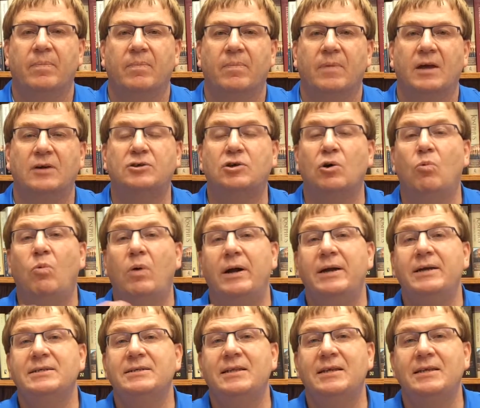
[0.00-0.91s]
And so what
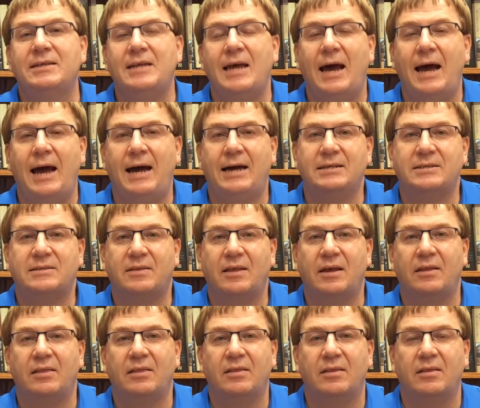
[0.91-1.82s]
is the task
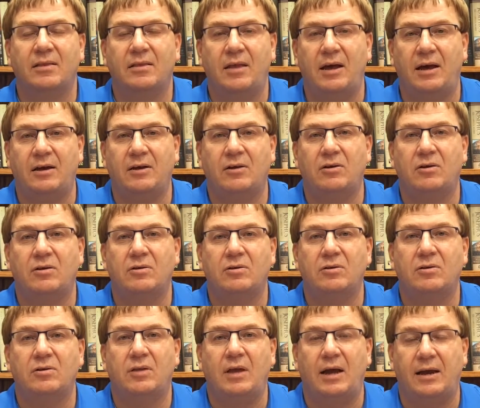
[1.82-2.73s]

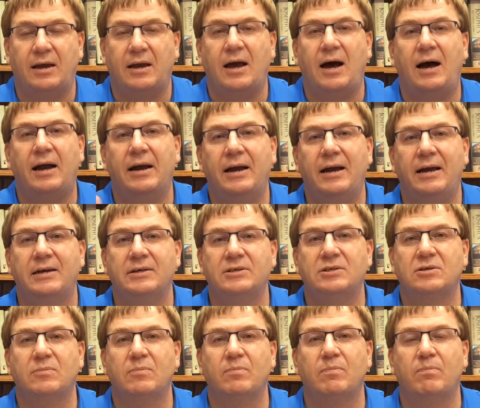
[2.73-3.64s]
that God
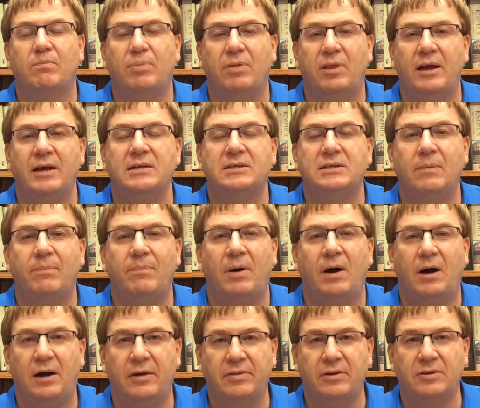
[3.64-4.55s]
has placed
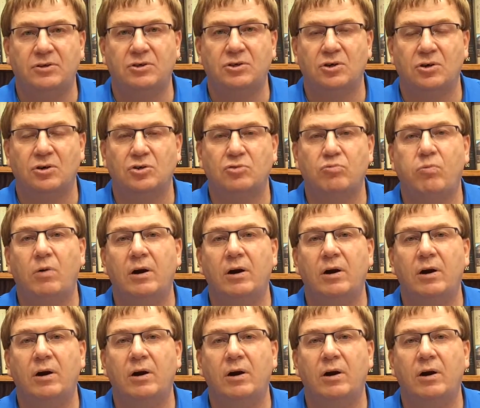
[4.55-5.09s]
upon the church?